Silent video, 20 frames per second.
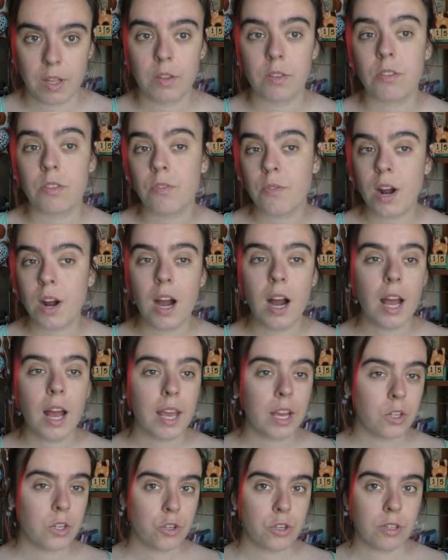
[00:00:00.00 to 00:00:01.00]
There are
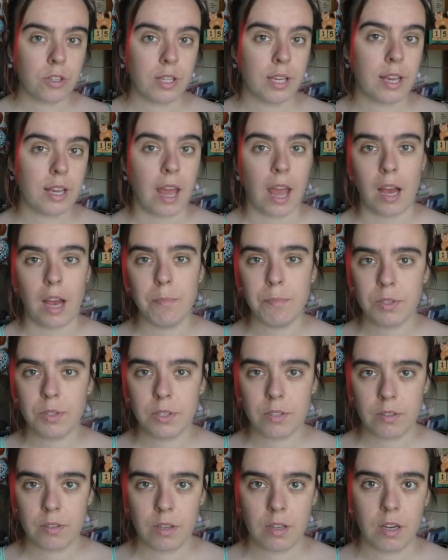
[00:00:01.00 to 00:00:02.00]
actually
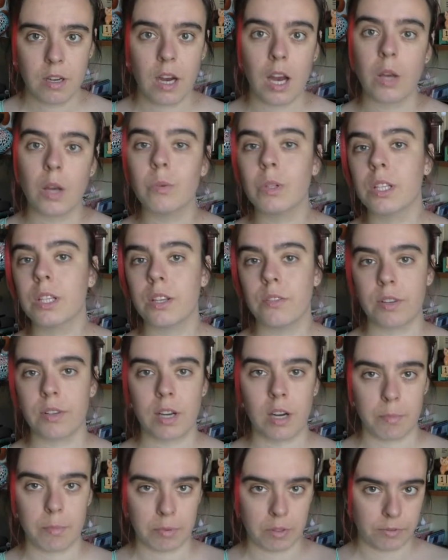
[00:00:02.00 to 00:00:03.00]
apps, I will give a
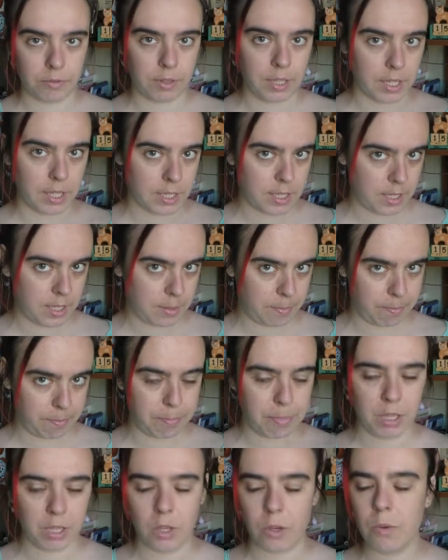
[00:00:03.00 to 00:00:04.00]
couple of links
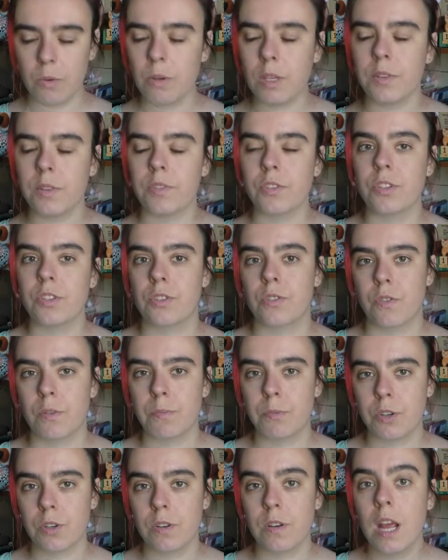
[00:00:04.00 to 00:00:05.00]
below in the
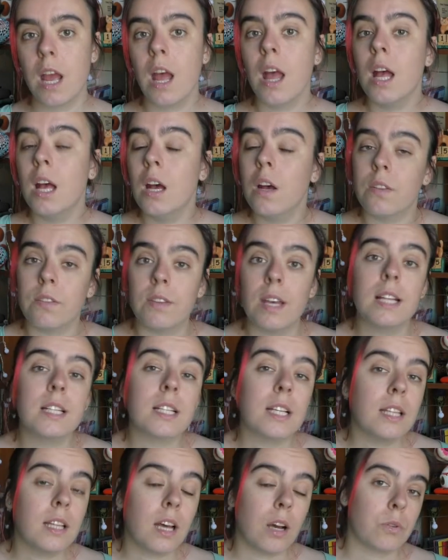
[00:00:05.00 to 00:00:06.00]
description,
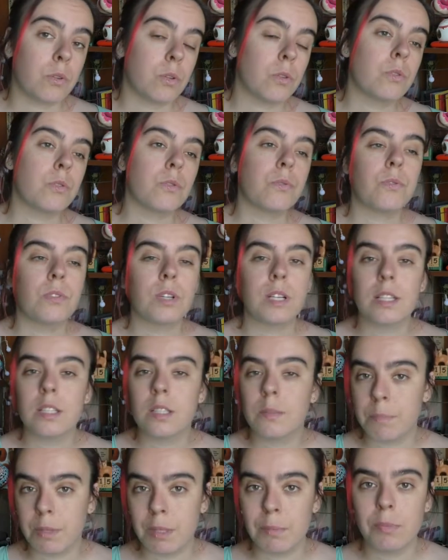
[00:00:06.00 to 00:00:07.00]
that allow you to
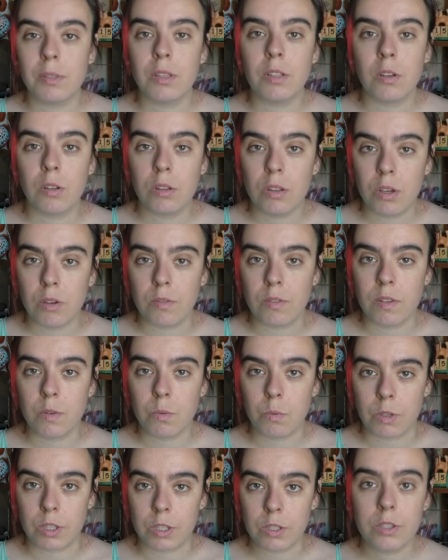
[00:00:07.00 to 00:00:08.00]
find people all over the
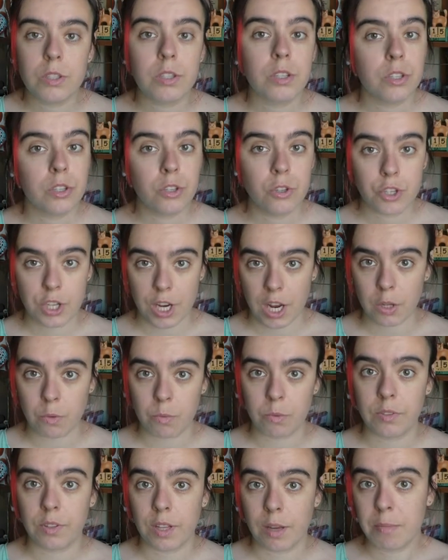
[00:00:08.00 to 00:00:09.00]
world to chat
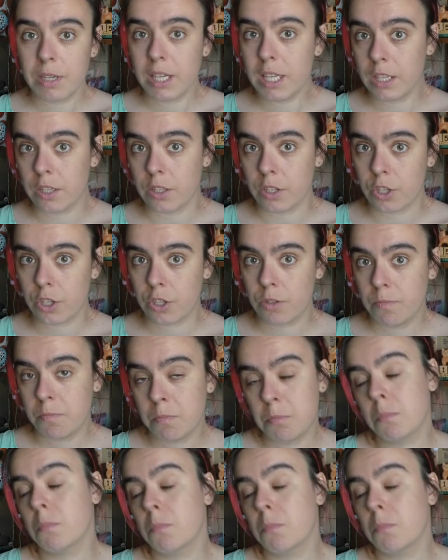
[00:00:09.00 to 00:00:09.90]
with them in English.